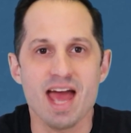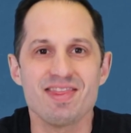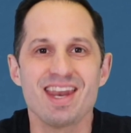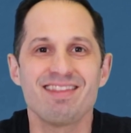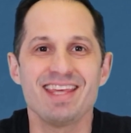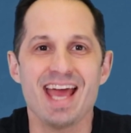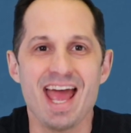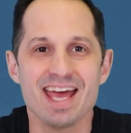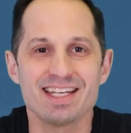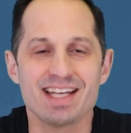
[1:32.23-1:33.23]
and then at the
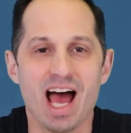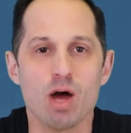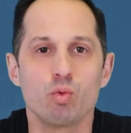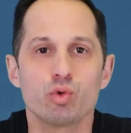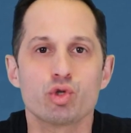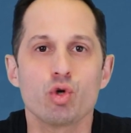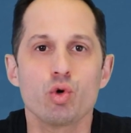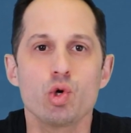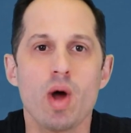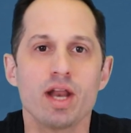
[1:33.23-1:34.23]
end, I will show
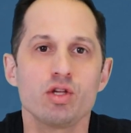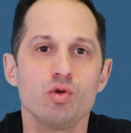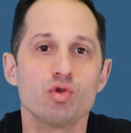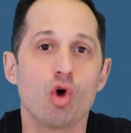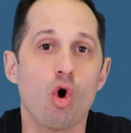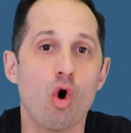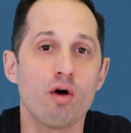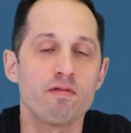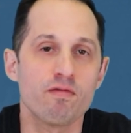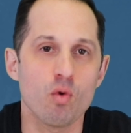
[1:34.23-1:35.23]
you how to use
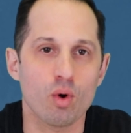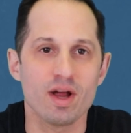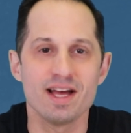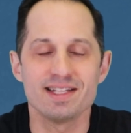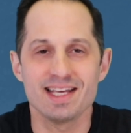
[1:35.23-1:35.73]
all four